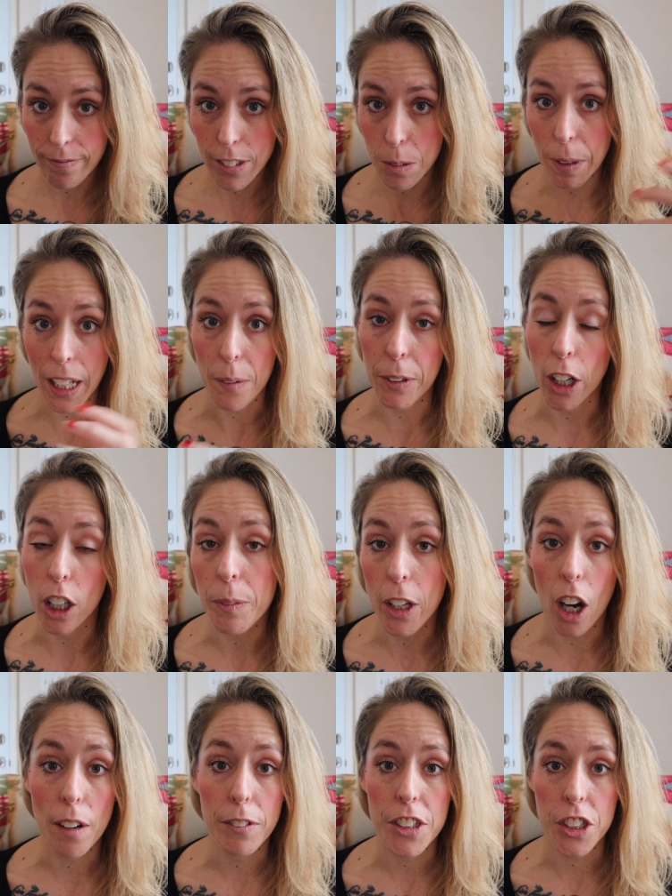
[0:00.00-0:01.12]
to become an Army
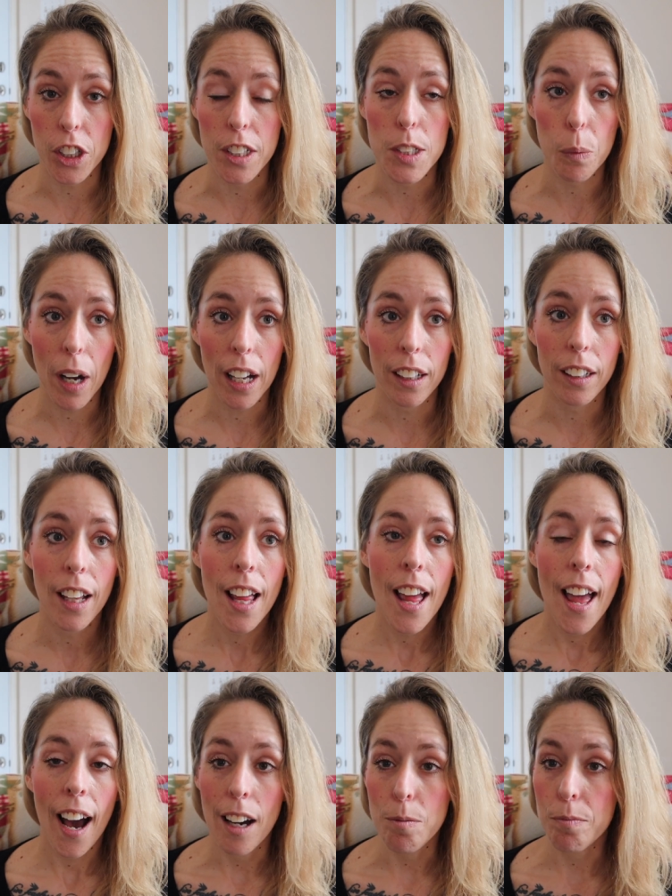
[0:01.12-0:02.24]
officer as well.
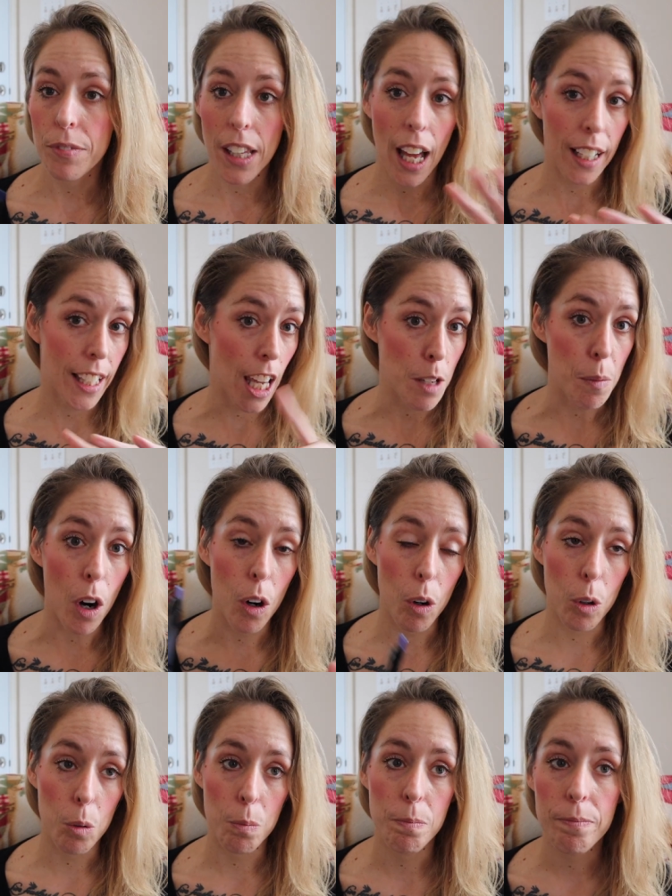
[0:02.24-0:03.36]
Um, came
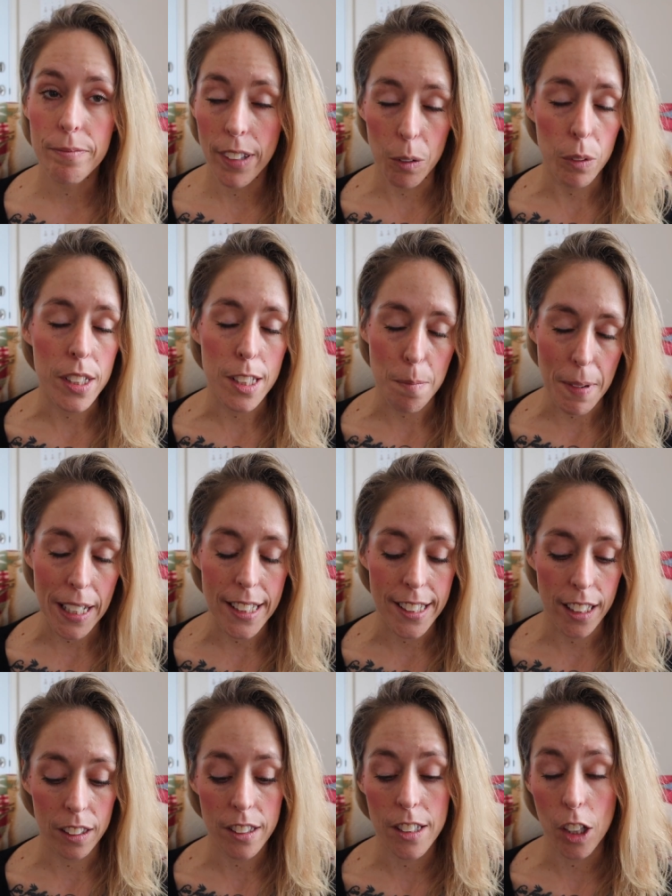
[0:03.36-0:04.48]
home. It was a big
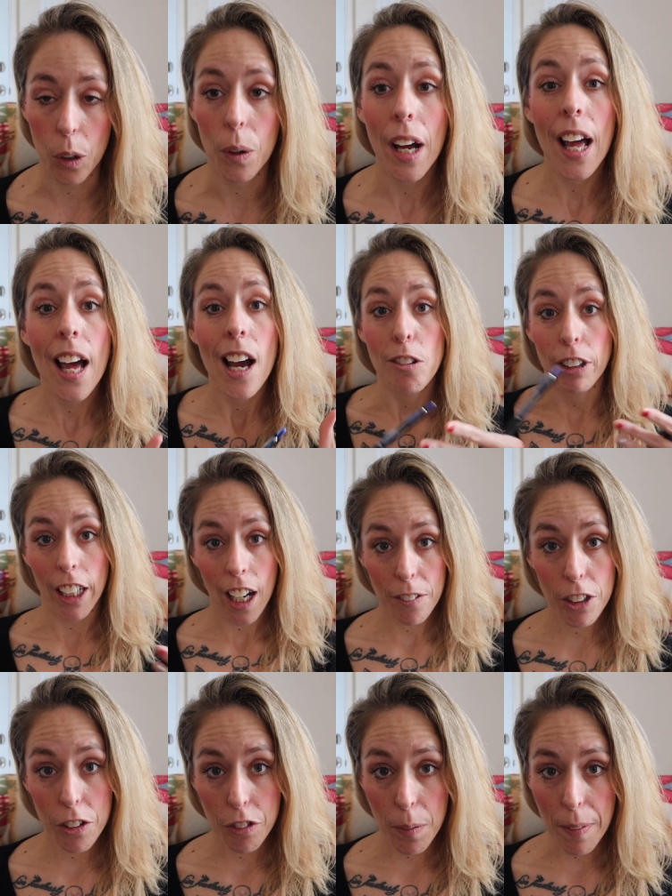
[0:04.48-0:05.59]
deal. So
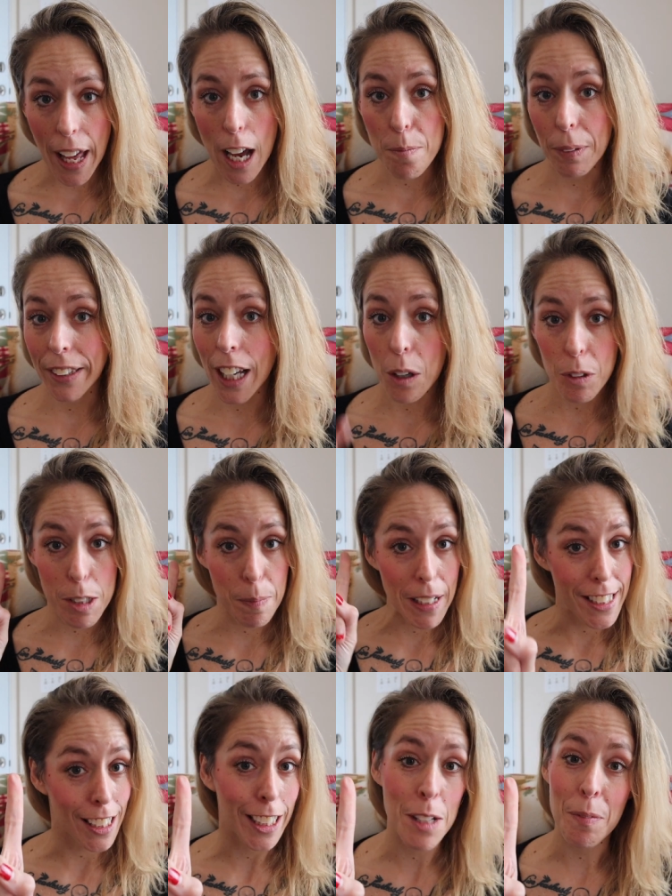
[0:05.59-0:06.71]
recovered from that, but that was
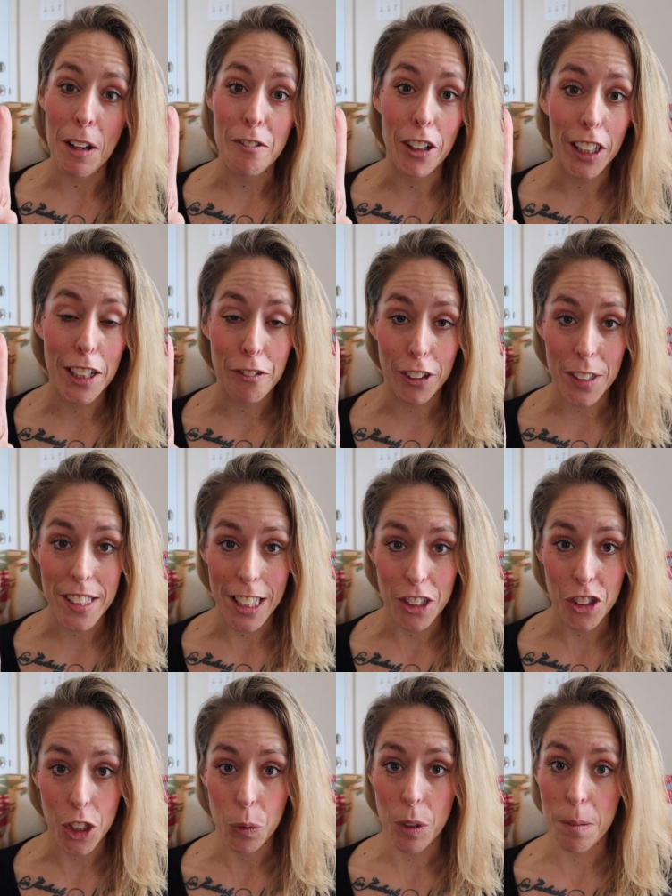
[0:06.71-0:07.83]
basically my very first
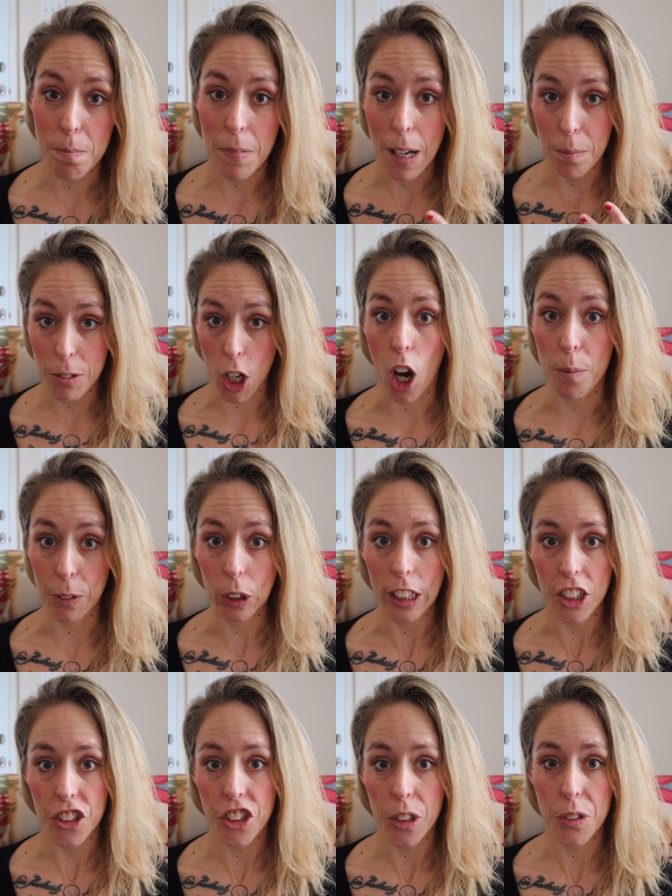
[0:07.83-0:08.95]
issue with abdominal
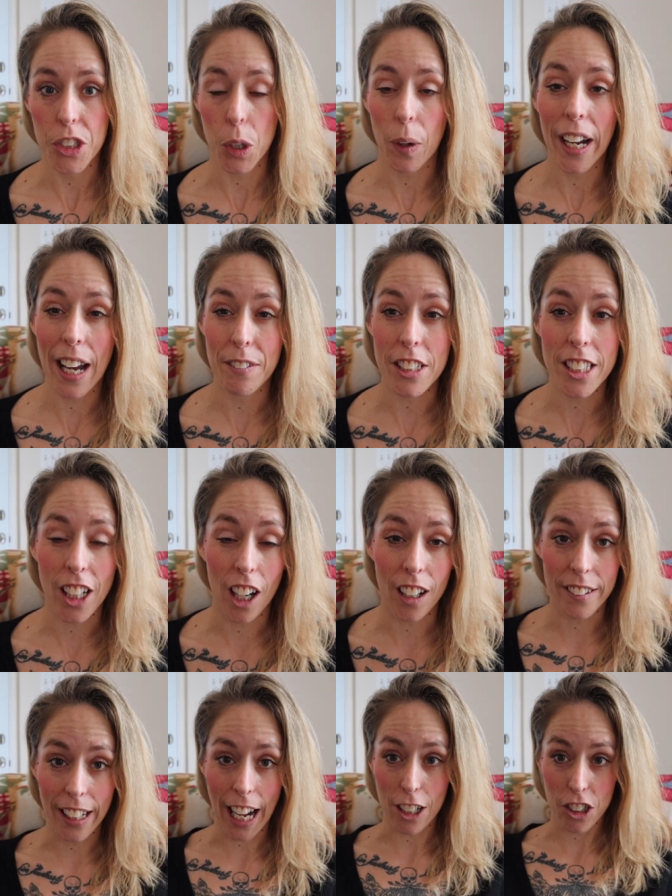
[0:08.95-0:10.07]
issues. So I have a scar
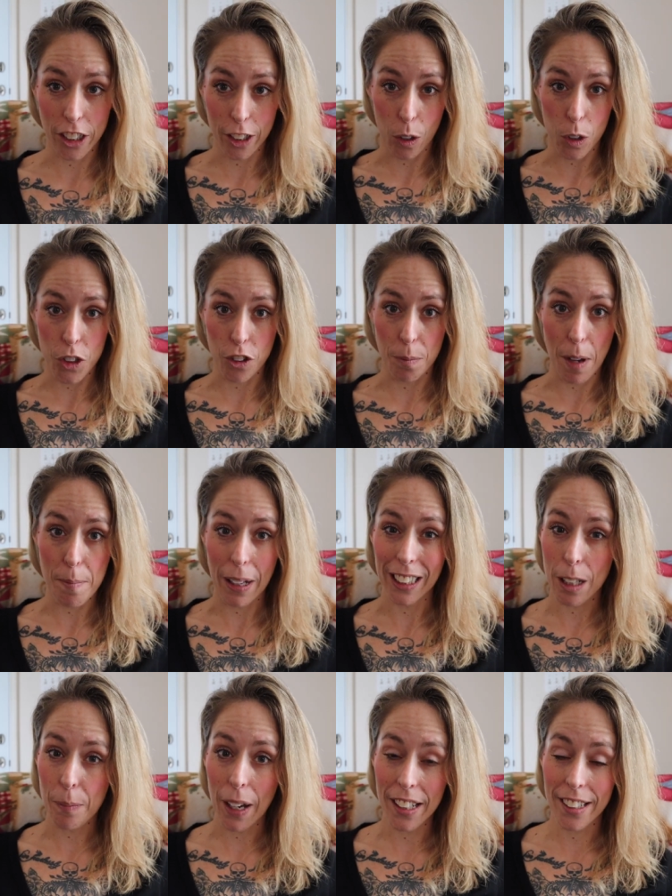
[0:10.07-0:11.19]
that actually goes from my
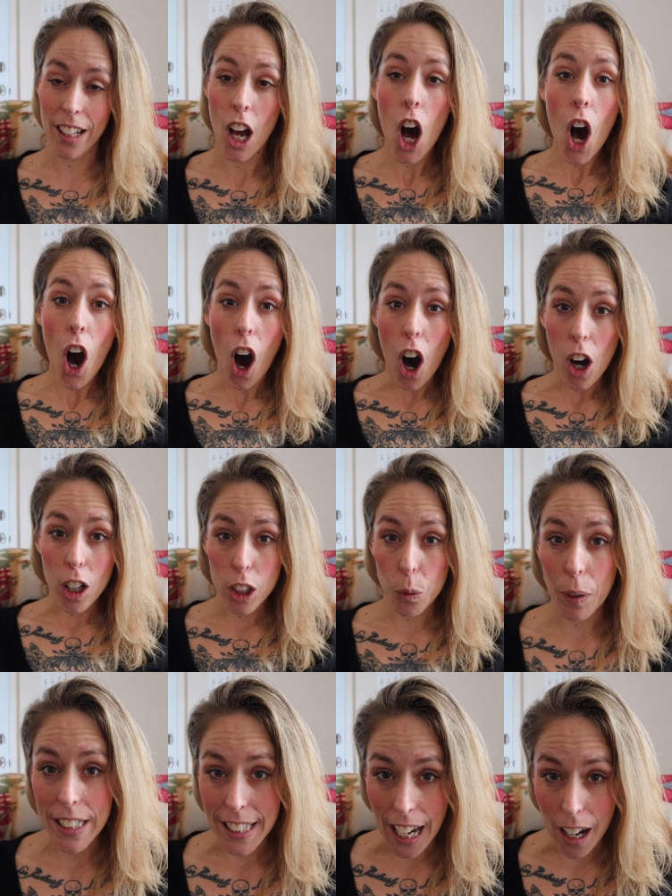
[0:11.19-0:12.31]
belly button all the
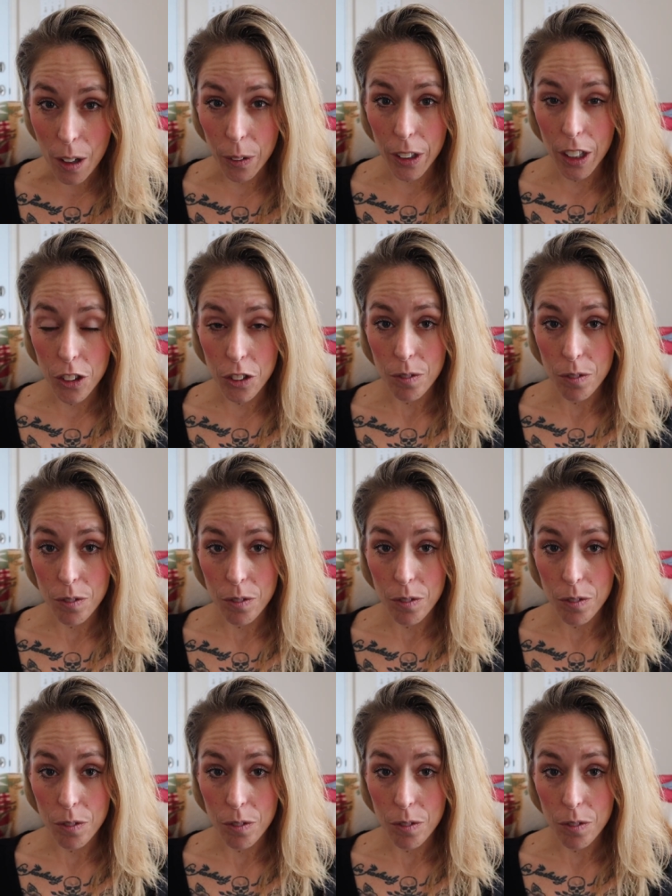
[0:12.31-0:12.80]
way down